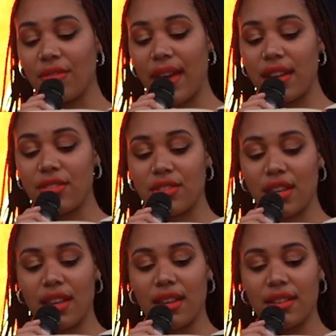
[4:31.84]
of
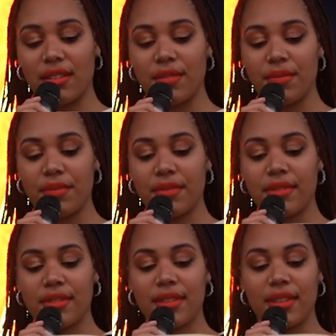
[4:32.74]
energy
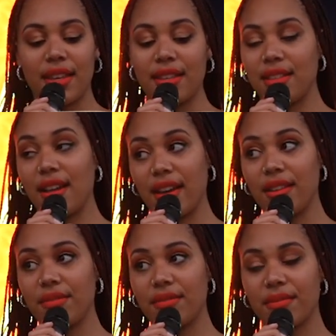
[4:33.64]
is
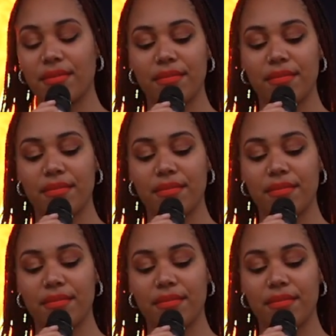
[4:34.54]
life.